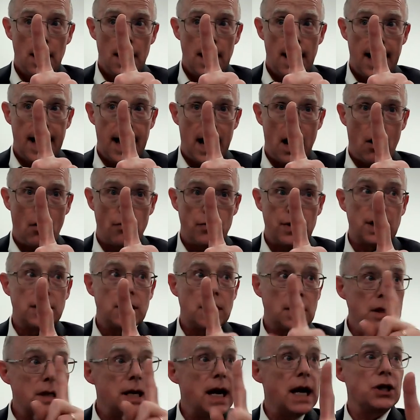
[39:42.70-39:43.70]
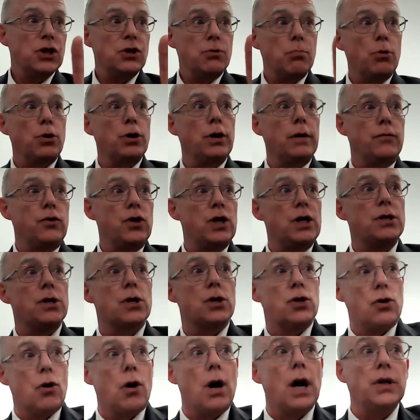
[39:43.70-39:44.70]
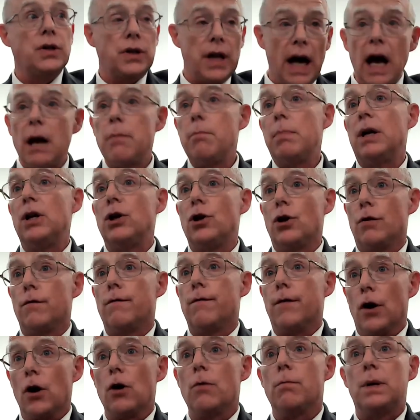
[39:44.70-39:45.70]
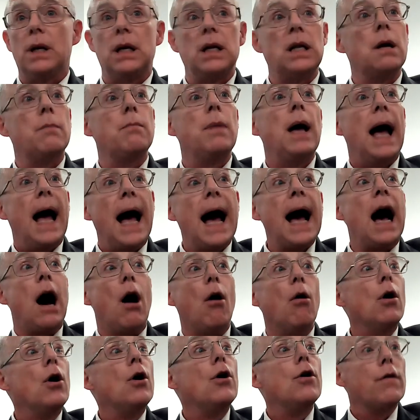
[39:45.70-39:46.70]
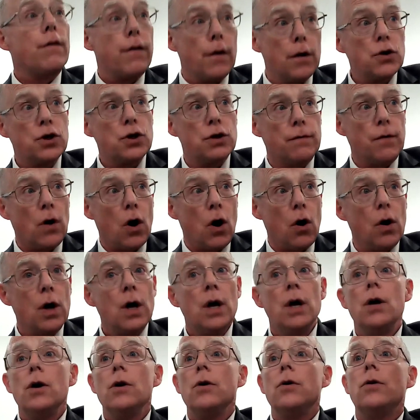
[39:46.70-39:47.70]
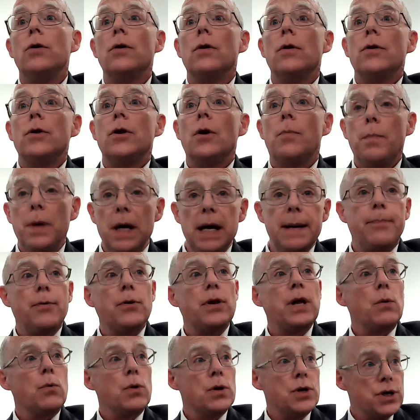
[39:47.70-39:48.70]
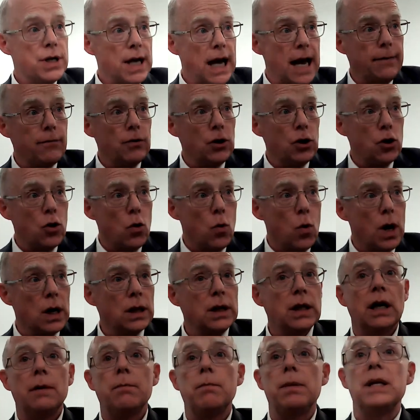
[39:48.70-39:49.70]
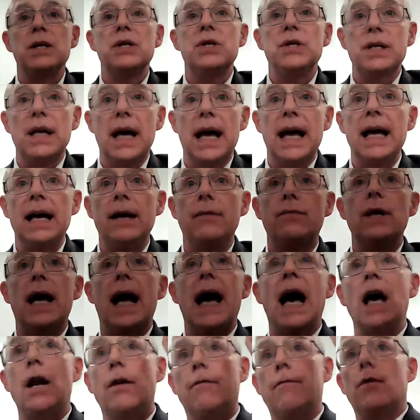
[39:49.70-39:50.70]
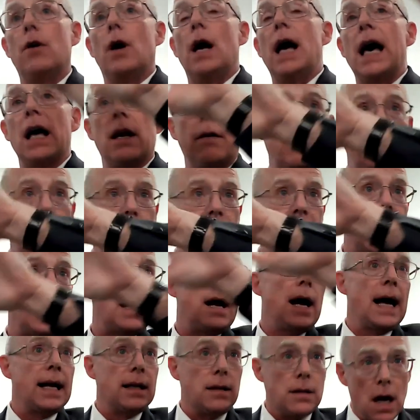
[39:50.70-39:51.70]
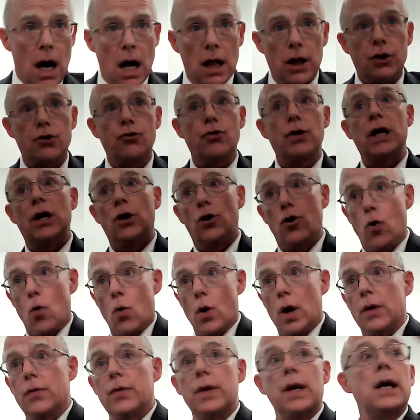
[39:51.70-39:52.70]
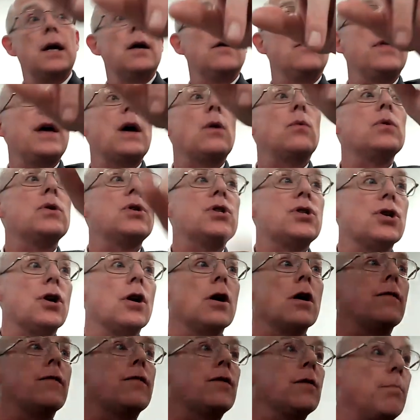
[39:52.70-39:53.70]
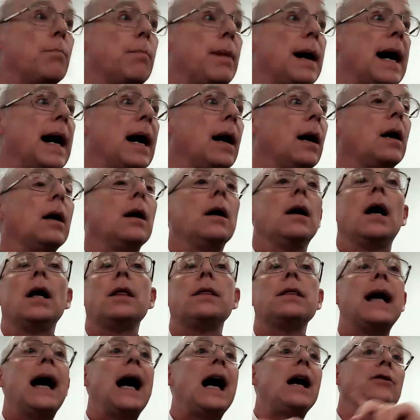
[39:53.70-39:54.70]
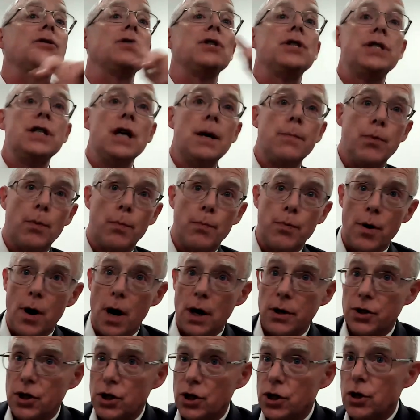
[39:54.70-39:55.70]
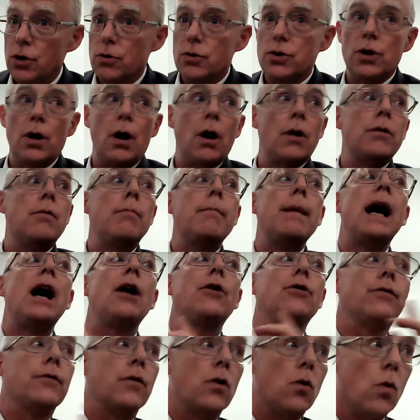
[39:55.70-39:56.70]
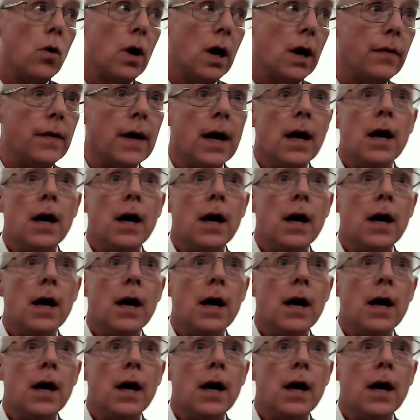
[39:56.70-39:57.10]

how that the testimony of Jesus Christ had been confirmed in them. How? First of all, the people that were saved in Corinth had been saved out of, out of that idolatry in Corinth that was served by a thousand temple prostitutes on the mountain of Corinth.